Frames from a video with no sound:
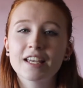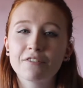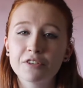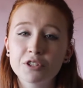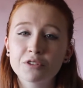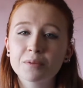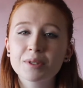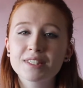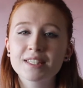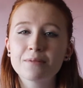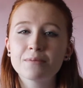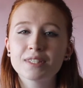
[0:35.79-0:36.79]
If you don't know what
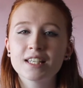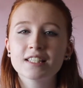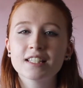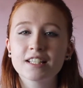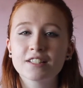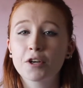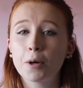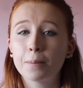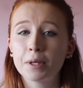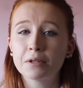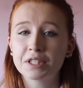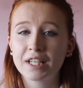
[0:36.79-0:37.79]
Sims is, it's a
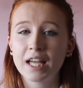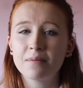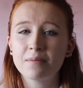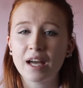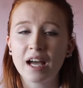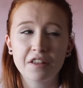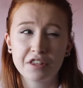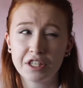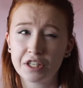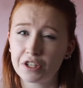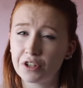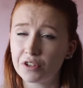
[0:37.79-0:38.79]
computer game that I
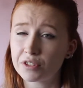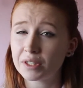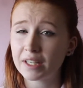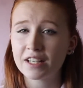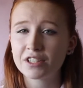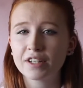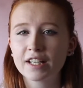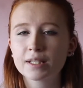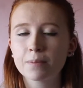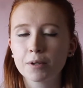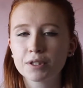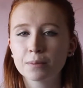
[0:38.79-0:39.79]
think you can also get on
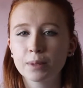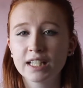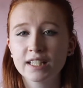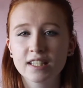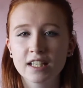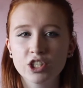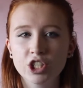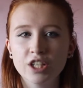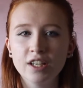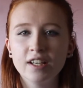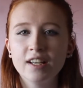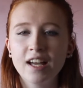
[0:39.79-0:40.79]
Xbox and PlayStation,